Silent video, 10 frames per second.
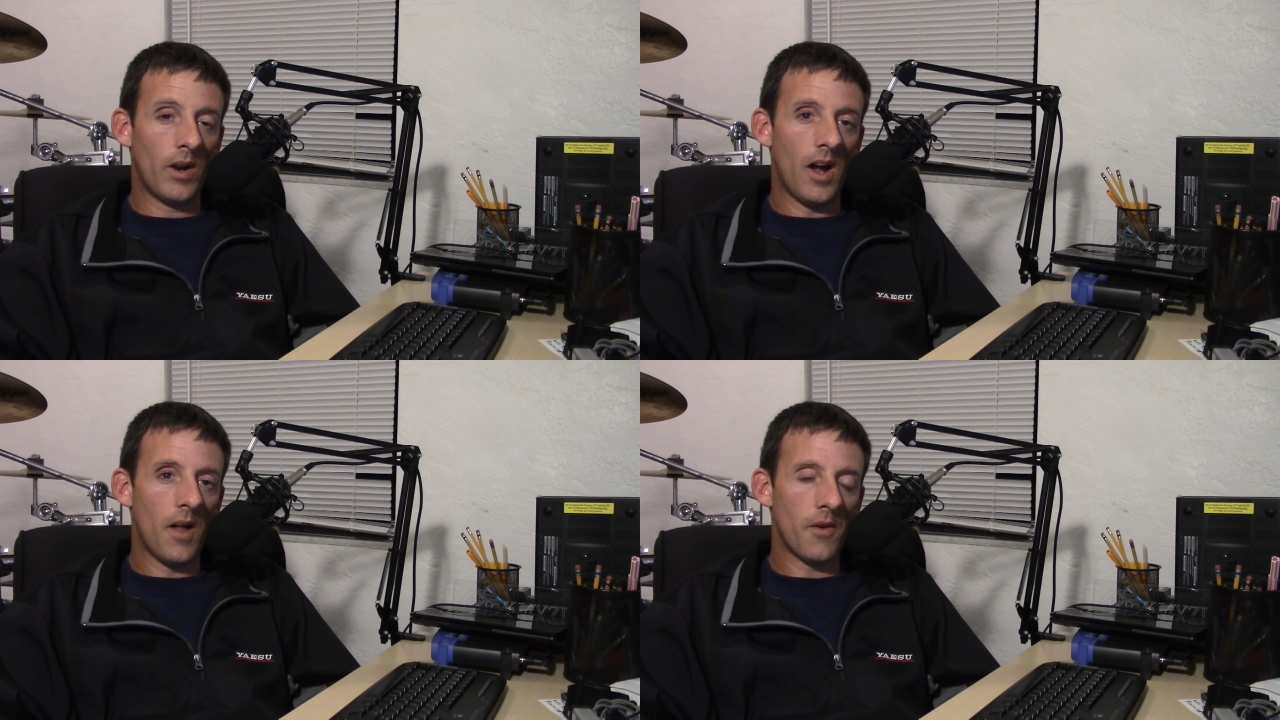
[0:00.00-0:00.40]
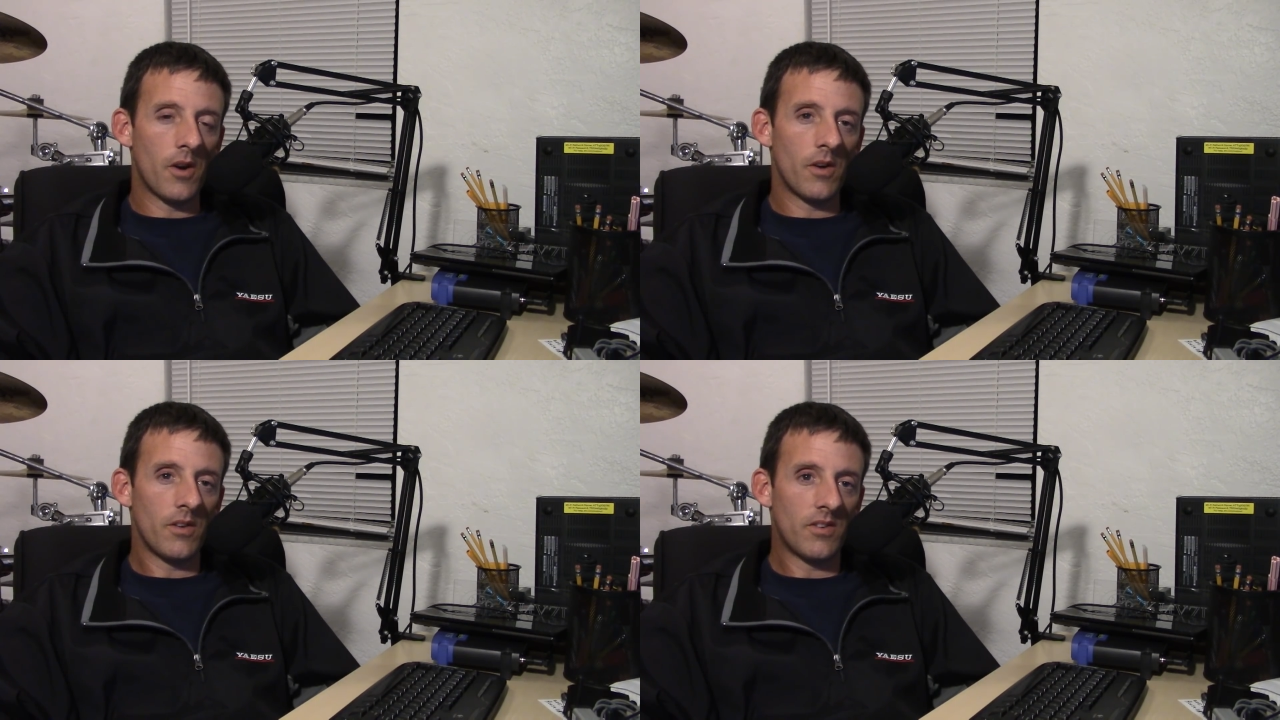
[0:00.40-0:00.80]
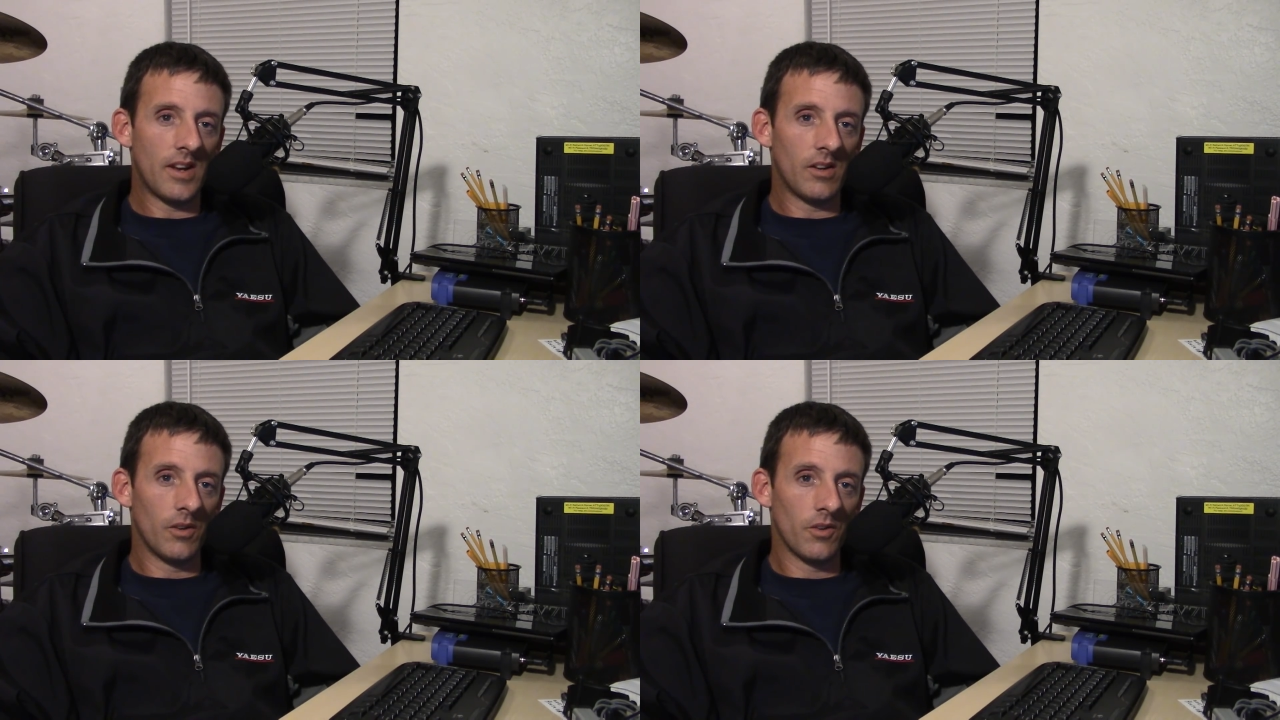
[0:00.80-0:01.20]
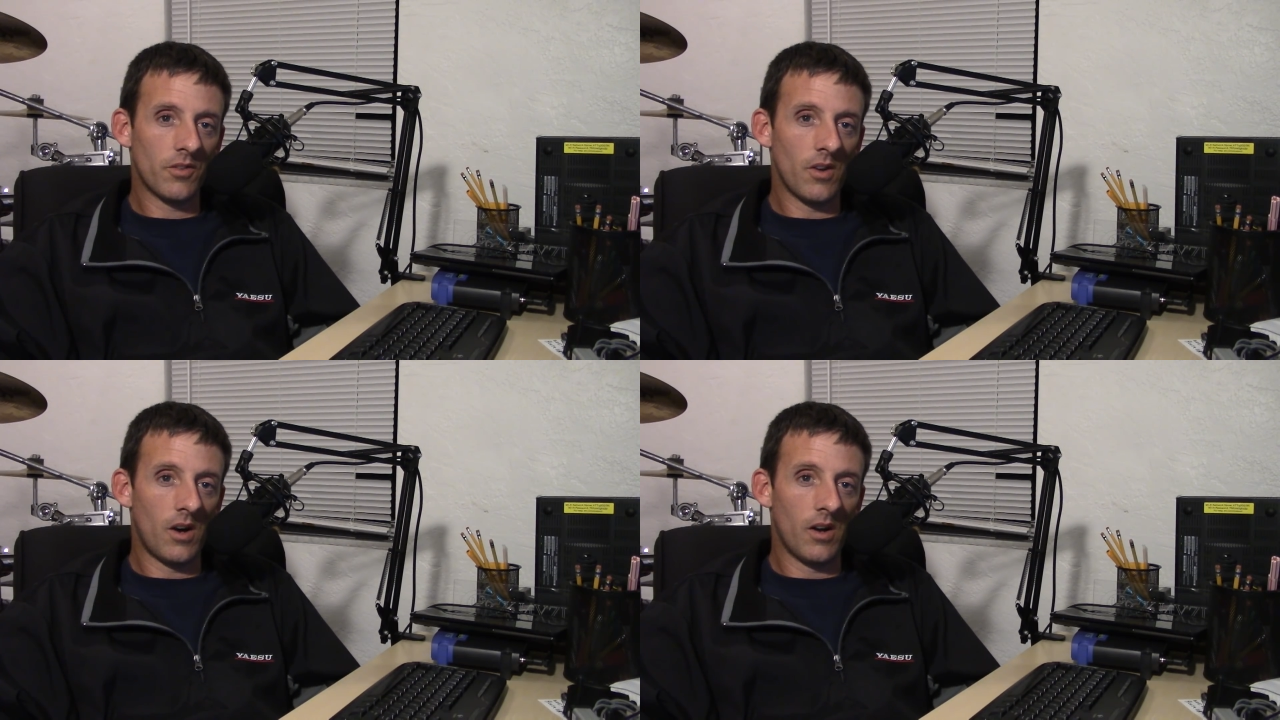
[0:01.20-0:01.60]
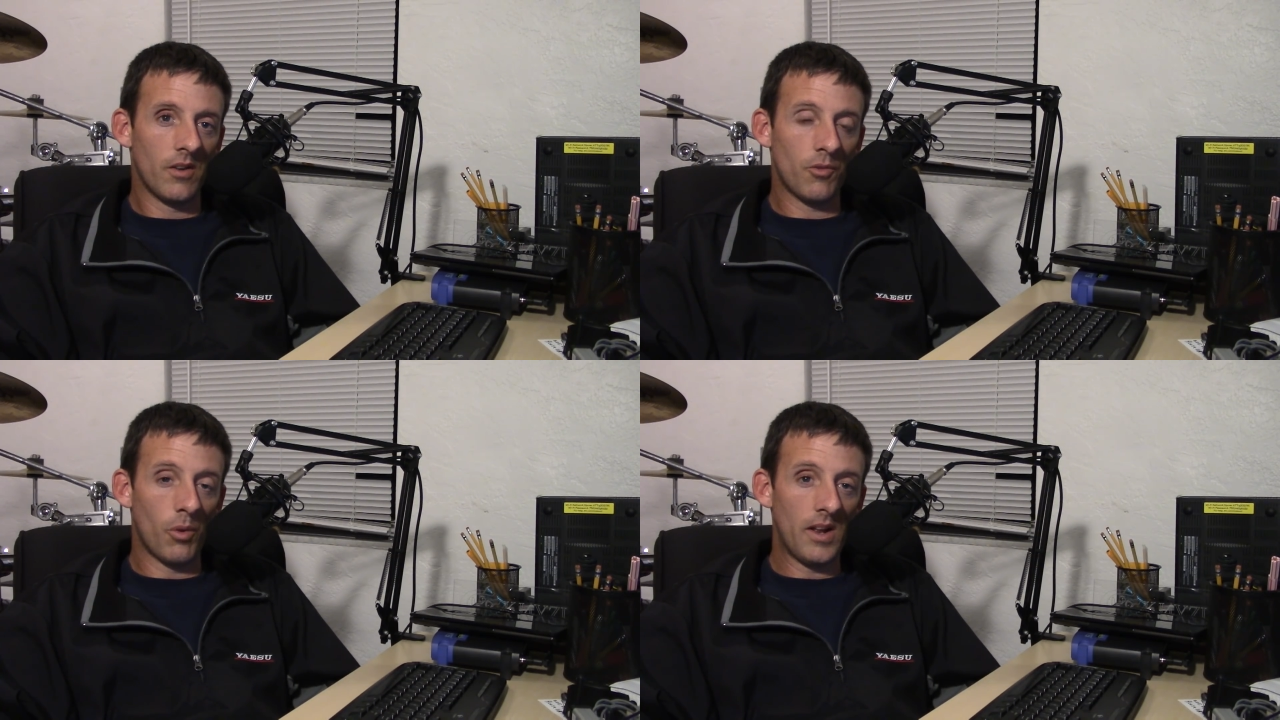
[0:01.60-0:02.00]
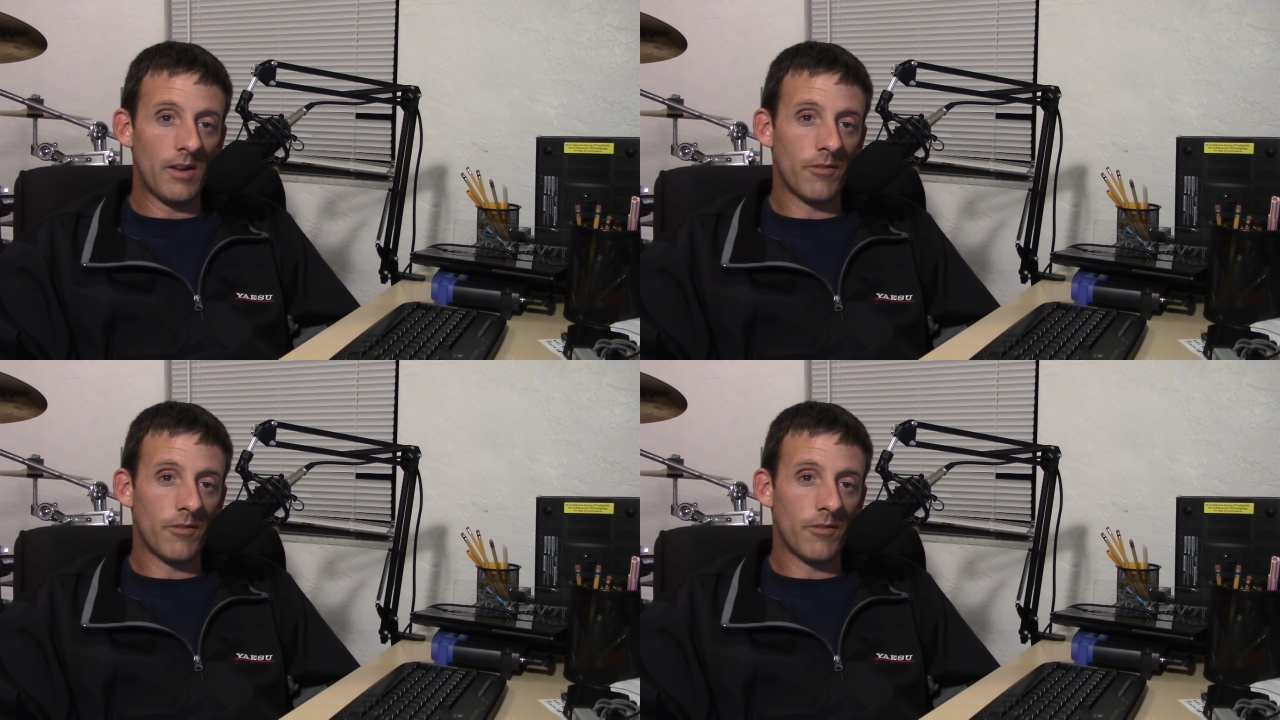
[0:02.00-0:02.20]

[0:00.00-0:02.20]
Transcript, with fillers: when other signals on twenty